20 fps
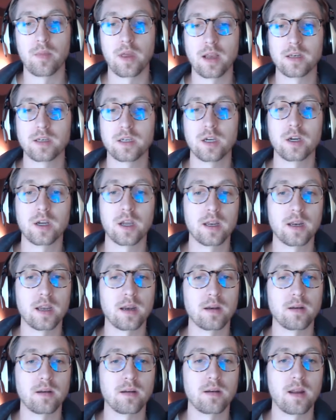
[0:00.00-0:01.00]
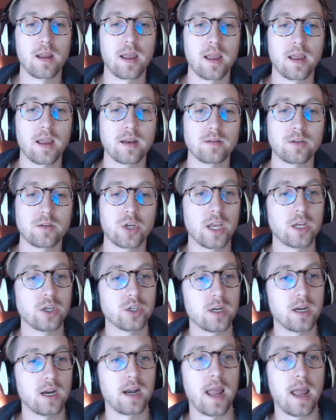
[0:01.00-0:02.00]
They took it and
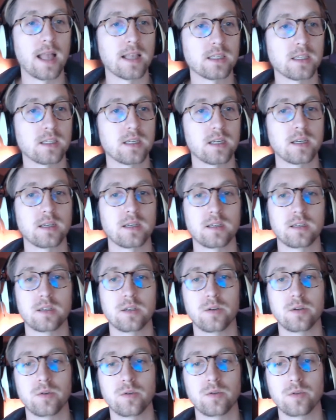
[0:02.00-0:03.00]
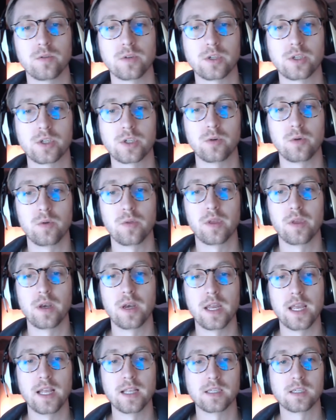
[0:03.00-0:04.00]
changed and enhanced it to suit the
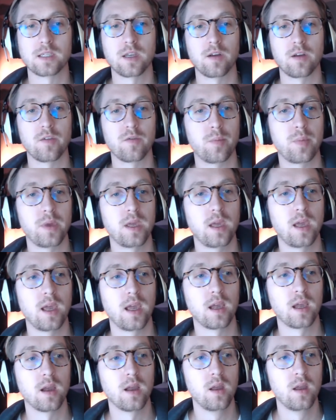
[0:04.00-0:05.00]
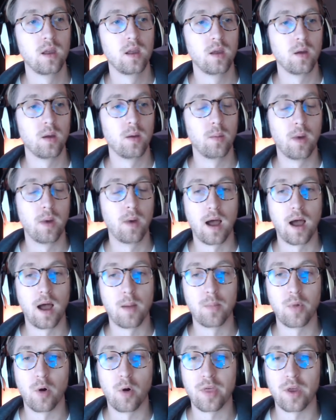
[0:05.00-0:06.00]
needs of being
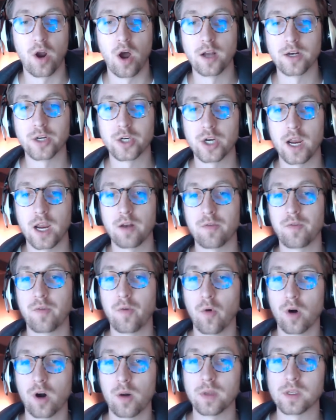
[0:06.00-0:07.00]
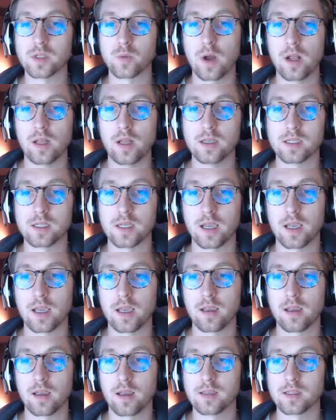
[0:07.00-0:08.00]
both an on-chain forum as well as
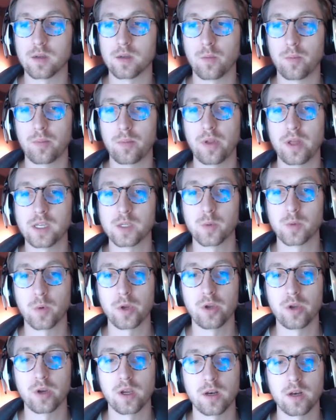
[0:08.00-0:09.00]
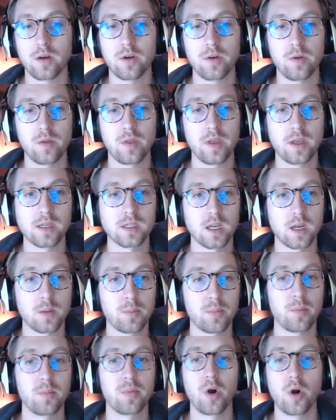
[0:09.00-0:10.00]
a place where you can do things like
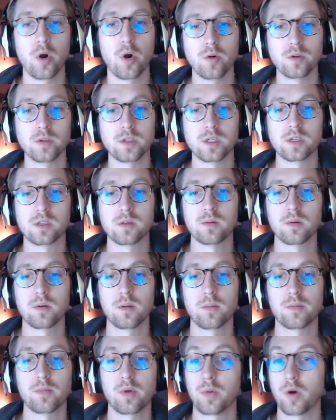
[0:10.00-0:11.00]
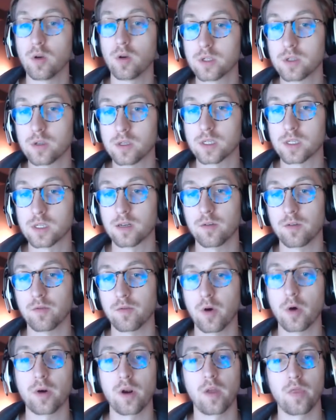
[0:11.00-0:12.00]
propose proposals
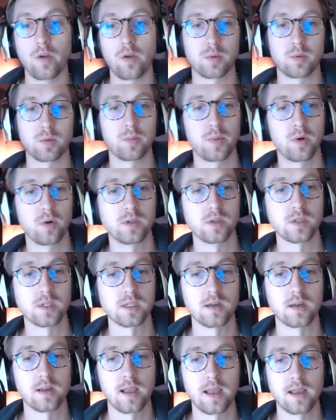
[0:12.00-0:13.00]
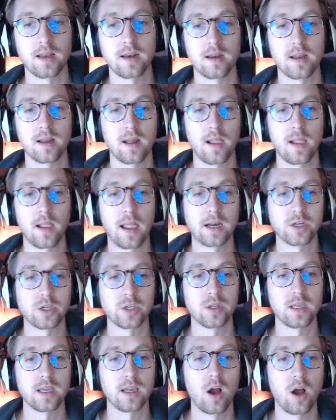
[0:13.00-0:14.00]
and vote on those proposals and
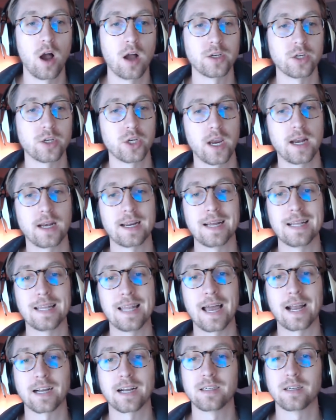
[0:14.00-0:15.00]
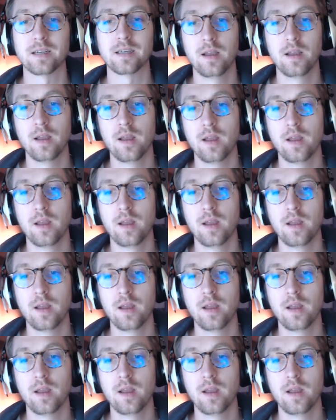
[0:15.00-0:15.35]
actually on-chain collect